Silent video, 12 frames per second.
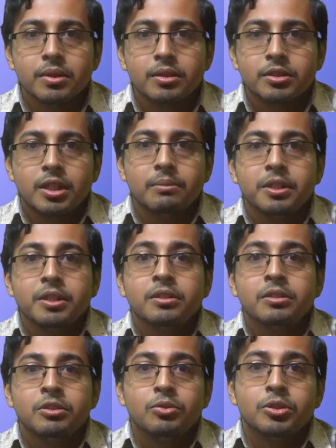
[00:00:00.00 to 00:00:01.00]

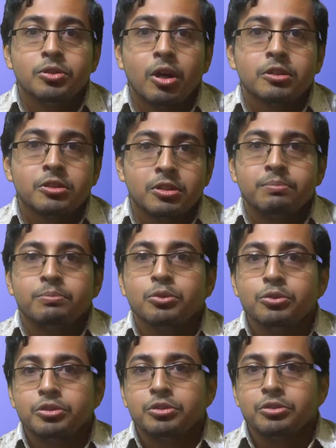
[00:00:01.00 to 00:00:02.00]
something you are not
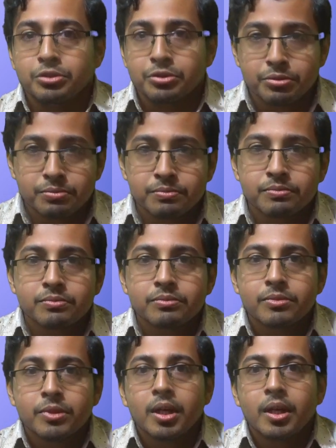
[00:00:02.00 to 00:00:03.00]
supposed to do.
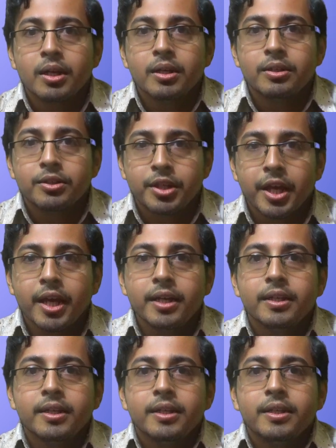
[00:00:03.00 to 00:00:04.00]
Okay?
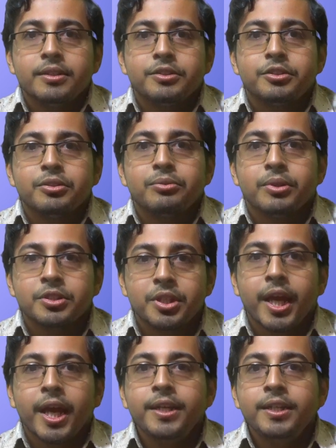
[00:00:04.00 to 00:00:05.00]
So once
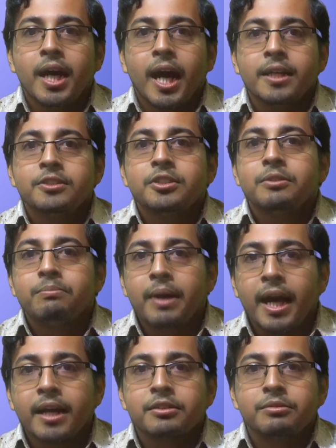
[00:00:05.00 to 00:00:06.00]
again, answer
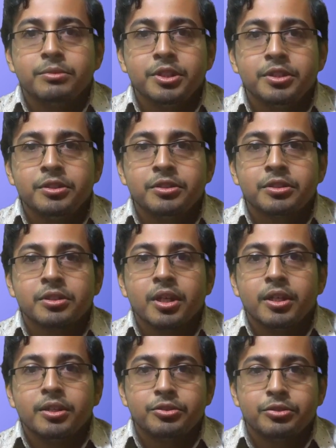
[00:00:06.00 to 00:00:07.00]
back means
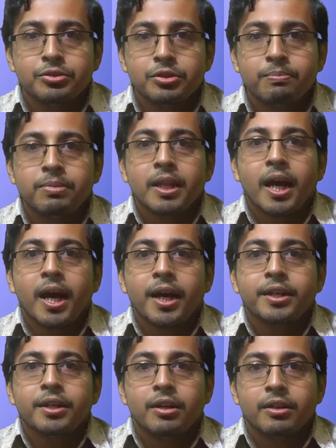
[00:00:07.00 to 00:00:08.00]
to
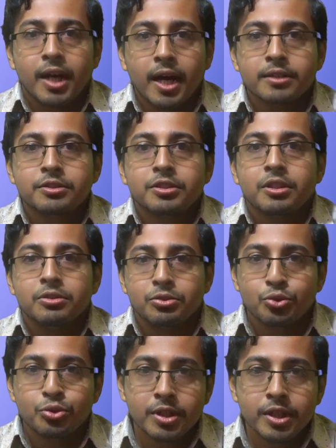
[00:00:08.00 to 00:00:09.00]
reply or answer
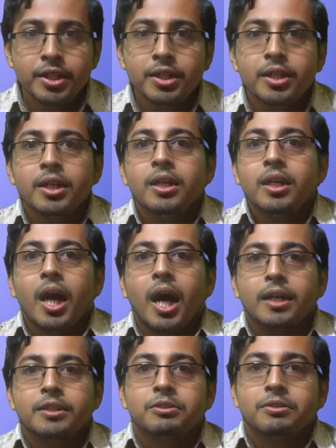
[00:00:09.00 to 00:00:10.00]
rudely.
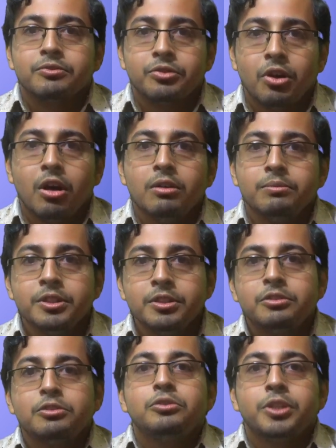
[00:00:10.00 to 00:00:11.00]
Answer for
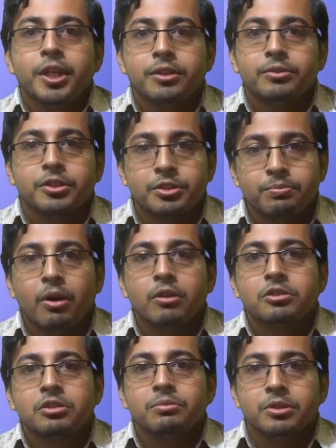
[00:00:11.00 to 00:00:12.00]
means to take
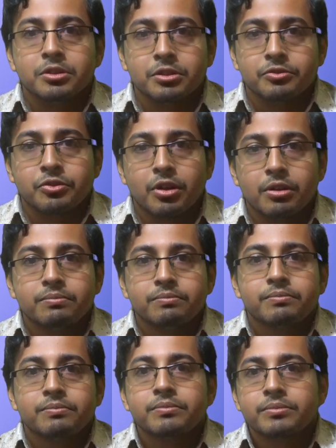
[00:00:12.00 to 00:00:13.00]
responsibility for.
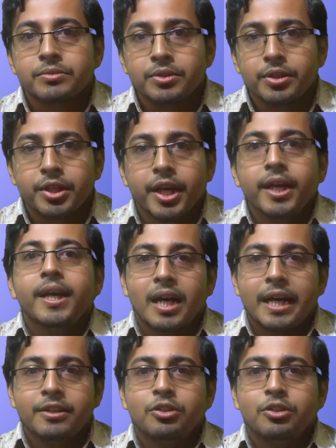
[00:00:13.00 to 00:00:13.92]
Okay, I